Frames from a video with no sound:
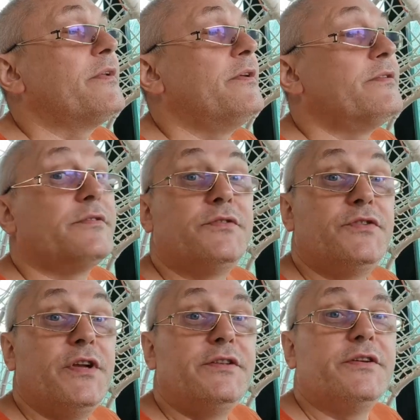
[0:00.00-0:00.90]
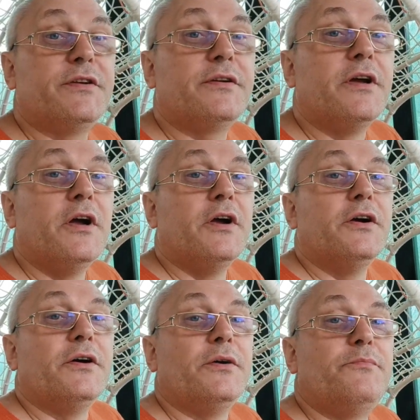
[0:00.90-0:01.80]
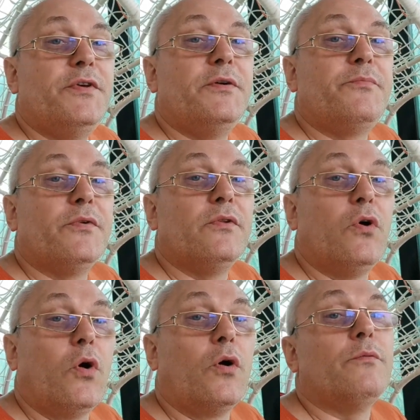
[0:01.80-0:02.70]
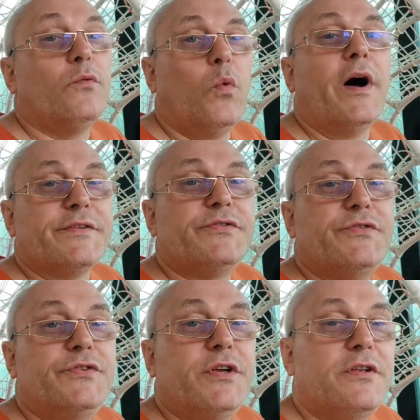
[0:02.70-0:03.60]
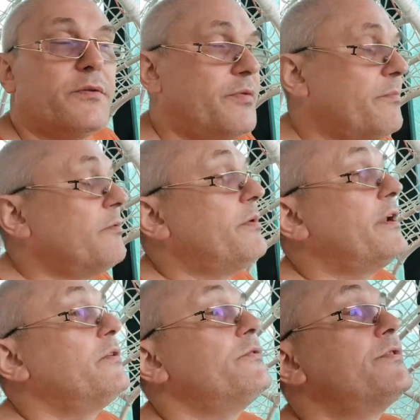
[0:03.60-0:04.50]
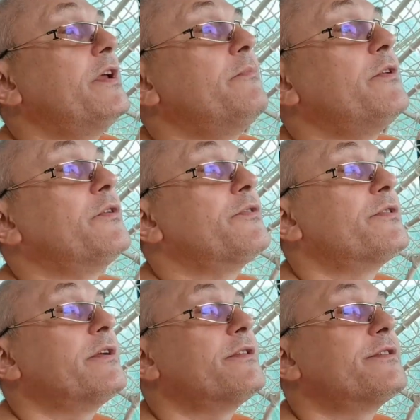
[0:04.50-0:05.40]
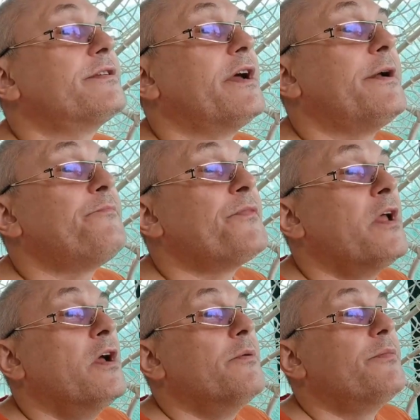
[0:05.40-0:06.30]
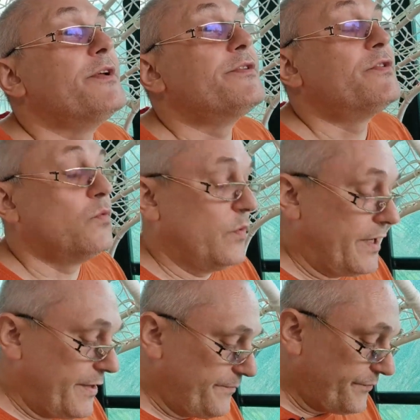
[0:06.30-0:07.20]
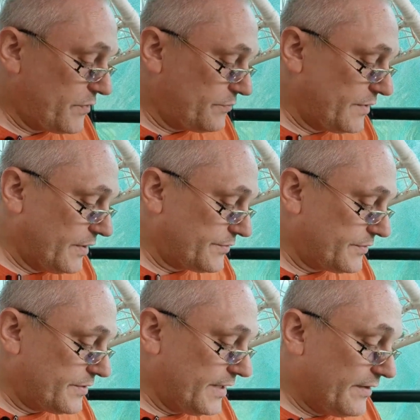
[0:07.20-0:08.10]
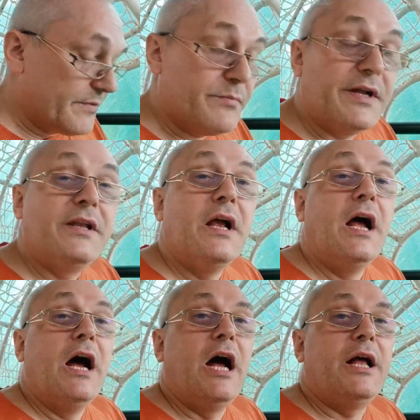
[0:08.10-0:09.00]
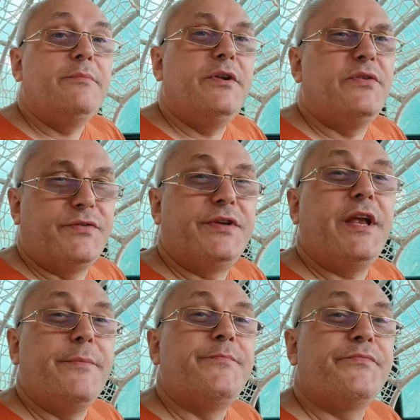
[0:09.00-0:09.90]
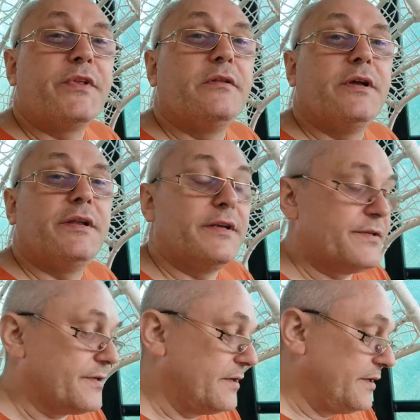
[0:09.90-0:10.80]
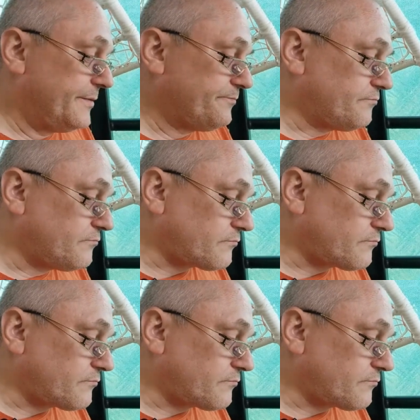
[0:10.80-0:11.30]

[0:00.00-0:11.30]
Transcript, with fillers: is cheating Uh, people, or was cheating people, better to say, because Sathya Sai passed away in two thousand eleven. But I mean to say, let us um,